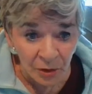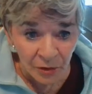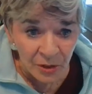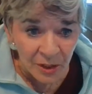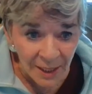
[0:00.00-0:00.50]

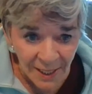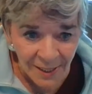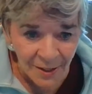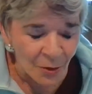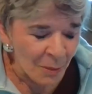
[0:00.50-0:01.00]
other
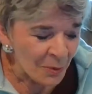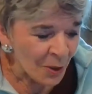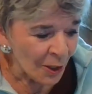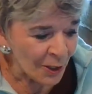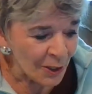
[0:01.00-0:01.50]
today, or I'm
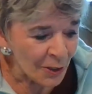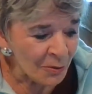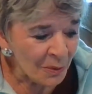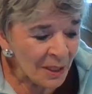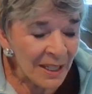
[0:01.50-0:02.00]
talking to
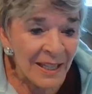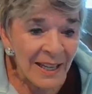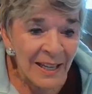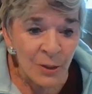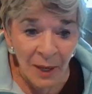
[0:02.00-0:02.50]
you.
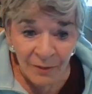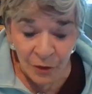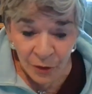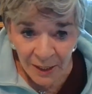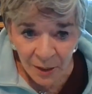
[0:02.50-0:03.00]
And you have
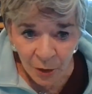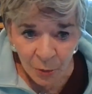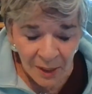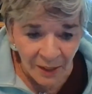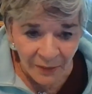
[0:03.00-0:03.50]
your ego
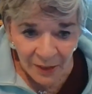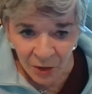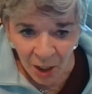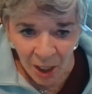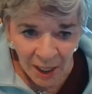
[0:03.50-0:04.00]
right on the
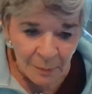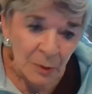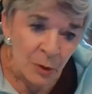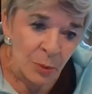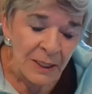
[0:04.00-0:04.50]
line
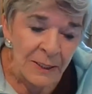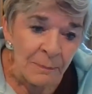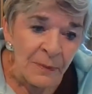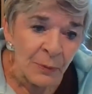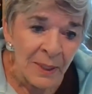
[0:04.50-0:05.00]
between,
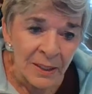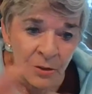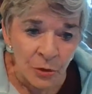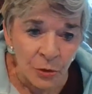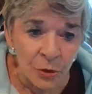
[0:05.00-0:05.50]
if we had a
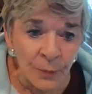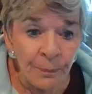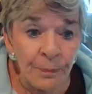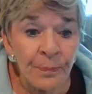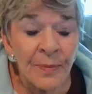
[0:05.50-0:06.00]
circle,
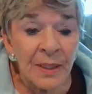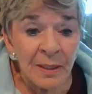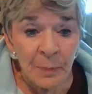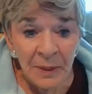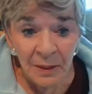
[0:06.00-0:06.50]

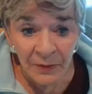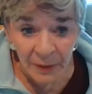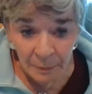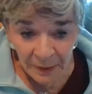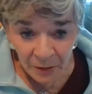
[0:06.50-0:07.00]
it'd be on
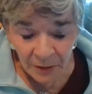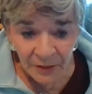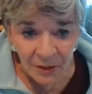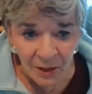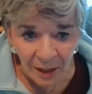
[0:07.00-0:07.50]
the middle of
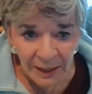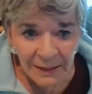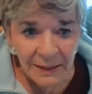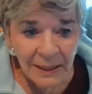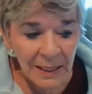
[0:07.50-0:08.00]
the
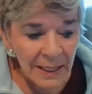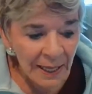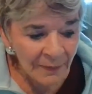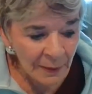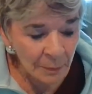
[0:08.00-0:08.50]
line.
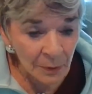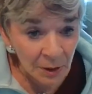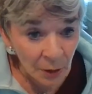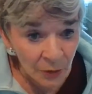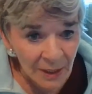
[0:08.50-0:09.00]
And then
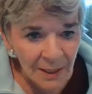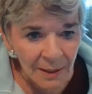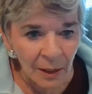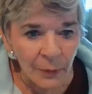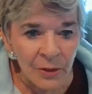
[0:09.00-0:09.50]
below the
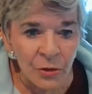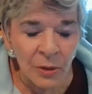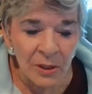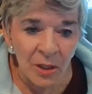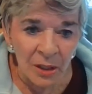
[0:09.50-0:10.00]
ego is your
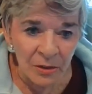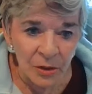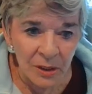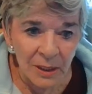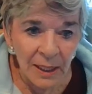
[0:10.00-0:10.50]

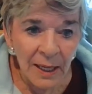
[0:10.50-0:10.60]
unconscious,